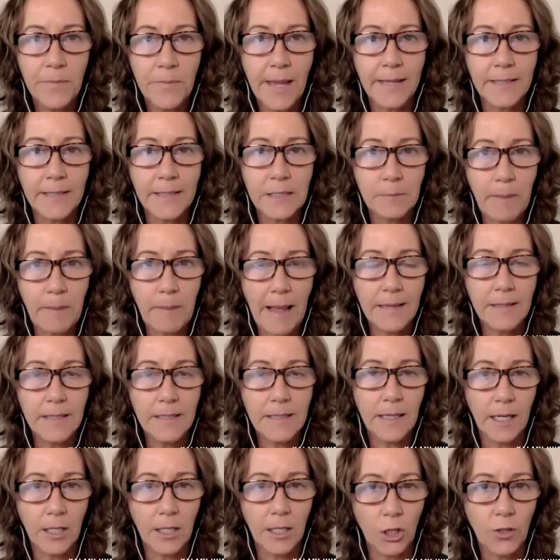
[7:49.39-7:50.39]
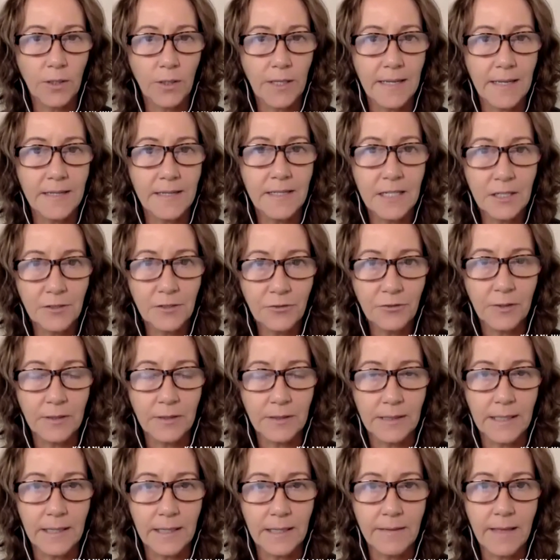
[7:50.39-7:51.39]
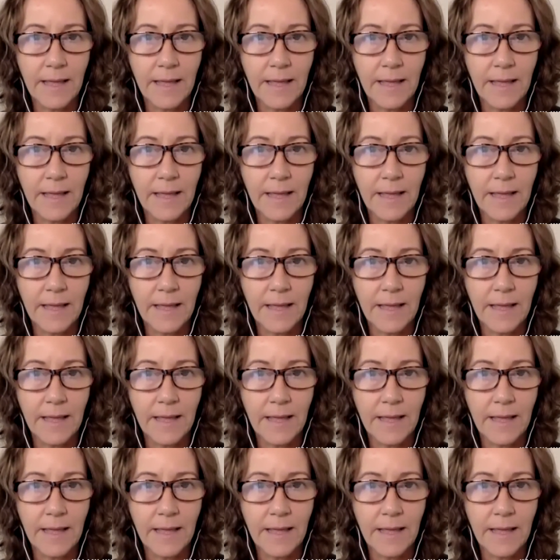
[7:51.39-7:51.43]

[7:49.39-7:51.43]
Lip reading: expanding and looking differently,